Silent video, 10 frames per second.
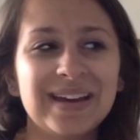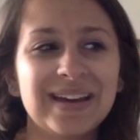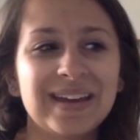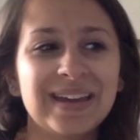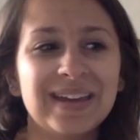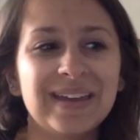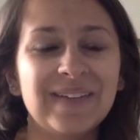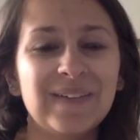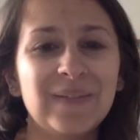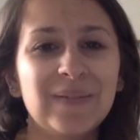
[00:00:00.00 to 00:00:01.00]
a
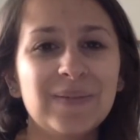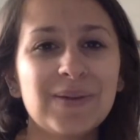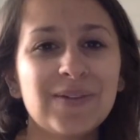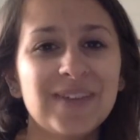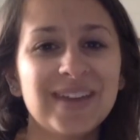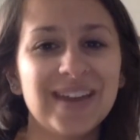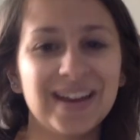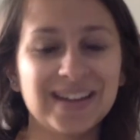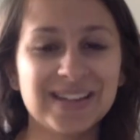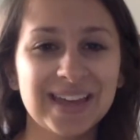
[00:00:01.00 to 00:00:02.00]
cute movie, and
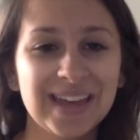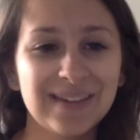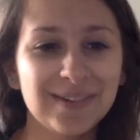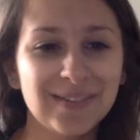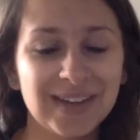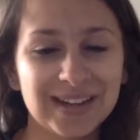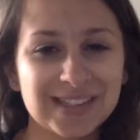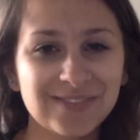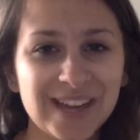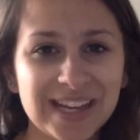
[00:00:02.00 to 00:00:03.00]
it's a kid movie, and
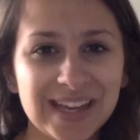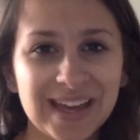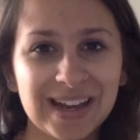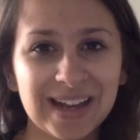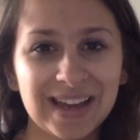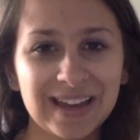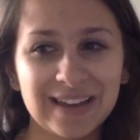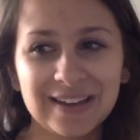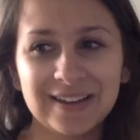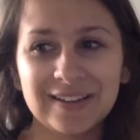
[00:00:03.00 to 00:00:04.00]
it's funny, and
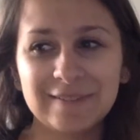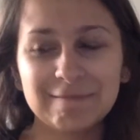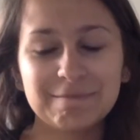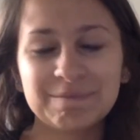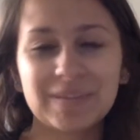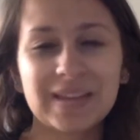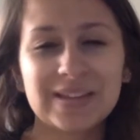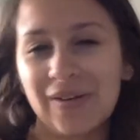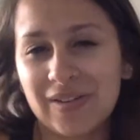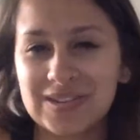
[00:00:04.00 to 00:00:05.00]

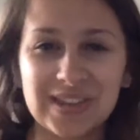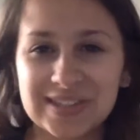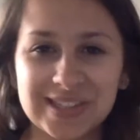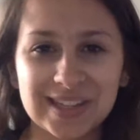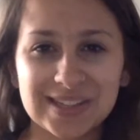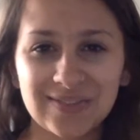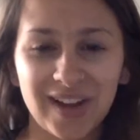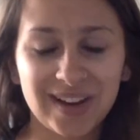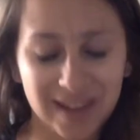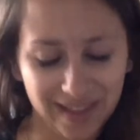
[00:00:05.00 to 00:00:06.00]
so it's
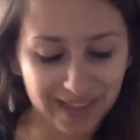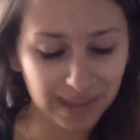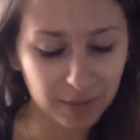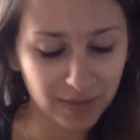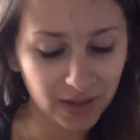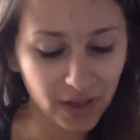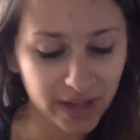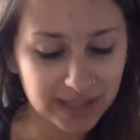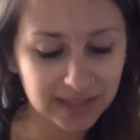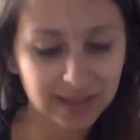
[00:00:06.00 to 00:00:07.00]
fun. I like that movie a
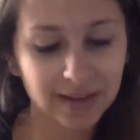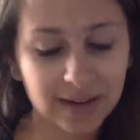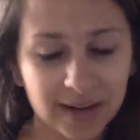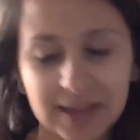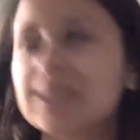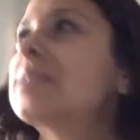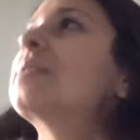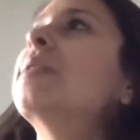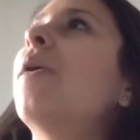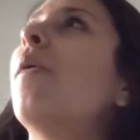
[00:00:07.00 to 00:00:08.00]
lot. All right,
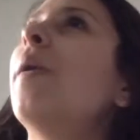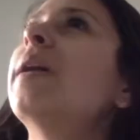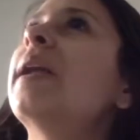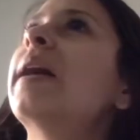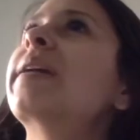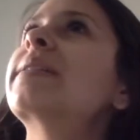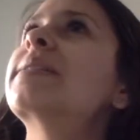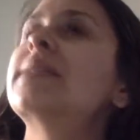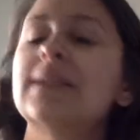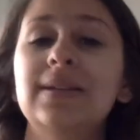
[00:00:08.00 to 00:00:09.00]
so what
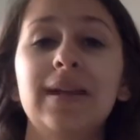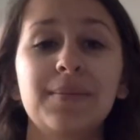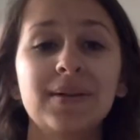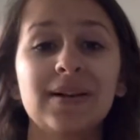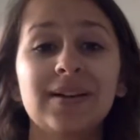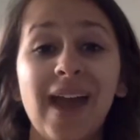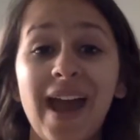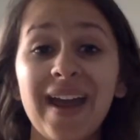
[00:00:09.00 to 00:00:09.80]
next? Number 9.